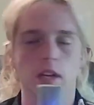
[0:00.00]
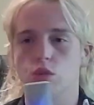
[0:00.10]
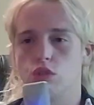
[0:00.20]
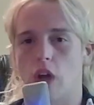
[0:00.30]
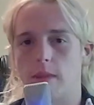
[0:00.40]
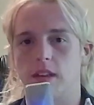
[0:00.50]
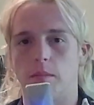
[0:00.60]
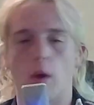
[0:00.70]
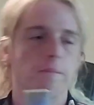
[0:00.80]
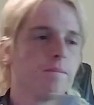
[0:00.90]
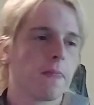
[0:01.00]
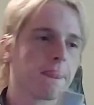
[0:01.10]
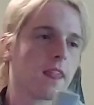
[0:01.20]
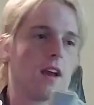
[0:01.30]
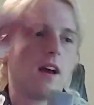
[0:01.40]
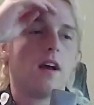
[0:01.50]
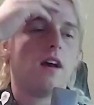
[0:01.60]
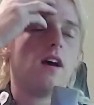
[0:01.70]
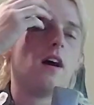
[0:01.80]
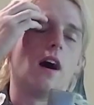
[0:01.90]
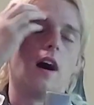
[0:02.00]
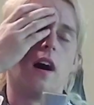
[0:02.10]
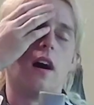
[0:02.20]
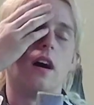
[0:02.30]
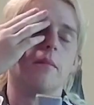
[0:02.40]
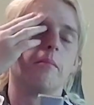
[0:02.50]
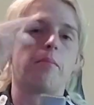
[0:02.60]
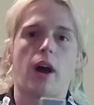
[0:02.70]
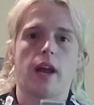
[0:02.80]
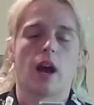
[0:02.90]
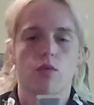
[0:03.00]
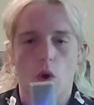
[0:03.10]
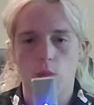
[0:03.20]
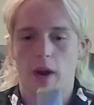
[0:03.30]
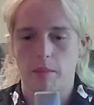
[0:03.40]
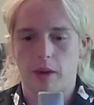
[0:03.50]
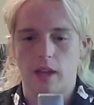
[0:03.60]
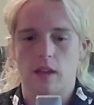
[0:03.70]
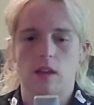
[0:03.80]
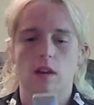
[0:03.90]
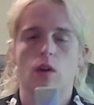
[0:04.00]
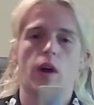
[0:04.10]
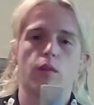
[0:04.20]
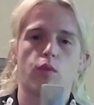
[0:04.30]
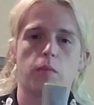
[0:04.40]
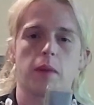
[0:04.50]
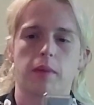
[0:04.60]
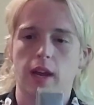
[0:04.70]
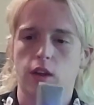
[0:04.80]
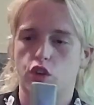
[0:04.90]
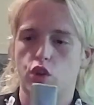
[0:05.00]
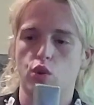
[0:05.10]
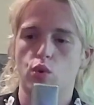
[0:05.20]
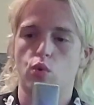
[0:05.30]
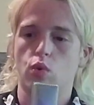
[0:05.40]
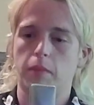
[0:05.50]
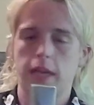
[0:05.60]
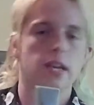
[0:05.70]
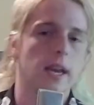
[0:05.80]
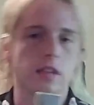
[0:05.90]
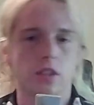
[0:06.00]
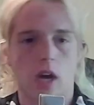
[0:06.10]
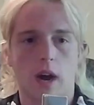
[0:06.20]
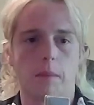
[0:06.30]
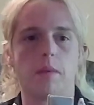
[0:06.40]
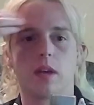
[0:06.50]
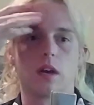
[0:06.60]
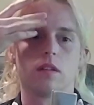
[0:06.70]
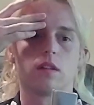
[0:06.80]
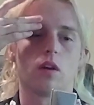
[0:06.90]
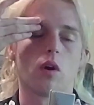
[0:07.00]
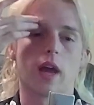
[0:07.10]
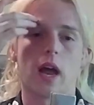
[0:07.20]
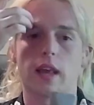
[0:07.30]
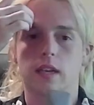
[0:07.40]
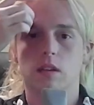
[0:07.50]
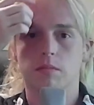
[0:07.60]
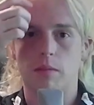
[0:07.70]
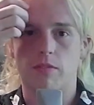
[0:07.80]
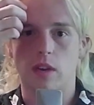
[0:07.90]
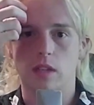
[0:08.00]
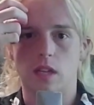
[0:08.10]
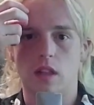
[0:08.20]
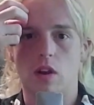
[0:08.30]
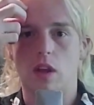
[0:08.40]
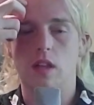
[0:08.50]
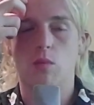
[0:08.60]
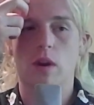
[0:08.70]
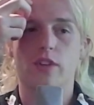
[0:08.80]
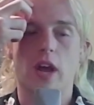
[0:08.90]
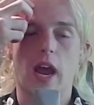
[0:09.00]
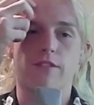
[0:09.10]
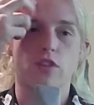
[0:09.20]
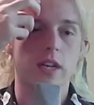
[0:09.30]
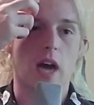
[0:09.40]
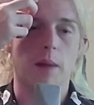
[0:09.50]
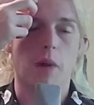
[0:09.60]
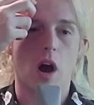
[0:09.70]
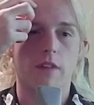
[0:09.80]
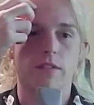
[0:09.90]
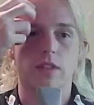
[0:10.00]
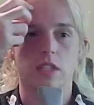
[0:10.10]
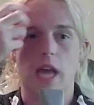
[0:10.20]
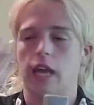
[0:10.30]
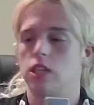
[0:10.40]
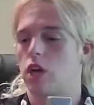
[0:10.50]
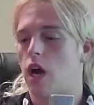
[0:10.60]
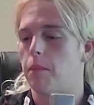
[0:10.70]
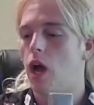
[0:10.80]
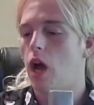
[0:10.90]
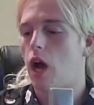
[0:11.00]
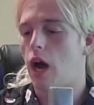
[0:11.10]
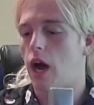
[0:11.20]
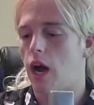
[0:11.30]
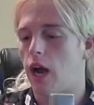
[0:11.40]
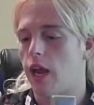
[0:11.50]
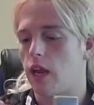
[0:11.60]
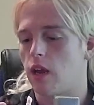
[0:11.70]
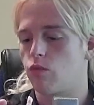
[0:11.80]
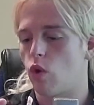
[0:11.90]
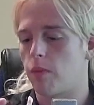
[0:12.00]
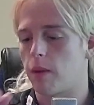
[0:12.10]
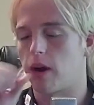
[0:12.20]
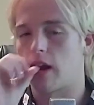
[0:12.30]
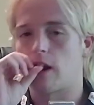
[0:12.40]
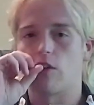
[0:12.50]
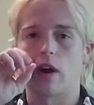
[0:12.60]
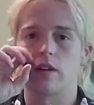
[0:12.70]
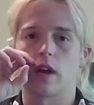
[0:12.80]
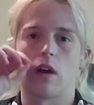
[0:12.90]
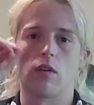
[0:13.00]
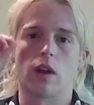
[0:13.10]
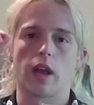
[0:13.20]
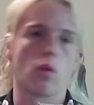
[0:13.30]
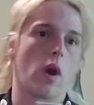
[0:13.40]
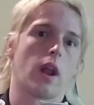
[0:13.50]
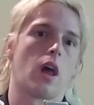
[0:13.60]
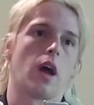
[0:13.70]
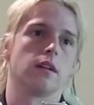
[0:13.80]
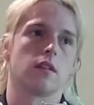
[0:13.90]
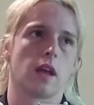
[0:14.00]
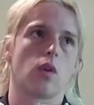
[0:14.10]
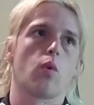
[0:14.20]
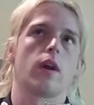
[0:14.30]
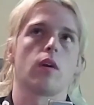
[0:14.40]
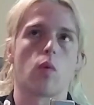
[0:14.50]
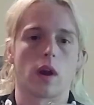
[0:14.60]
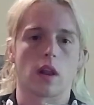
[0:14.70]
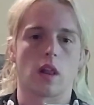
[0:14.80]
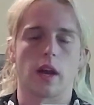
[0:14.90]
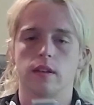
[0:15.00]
jobs anymore. But I rode my bike. I rode my bike to my second job because, I got to get some type of fitness in there. And then whenever I had free time off of the second job, I rode my bike around town, quite a lot. Quite a lot.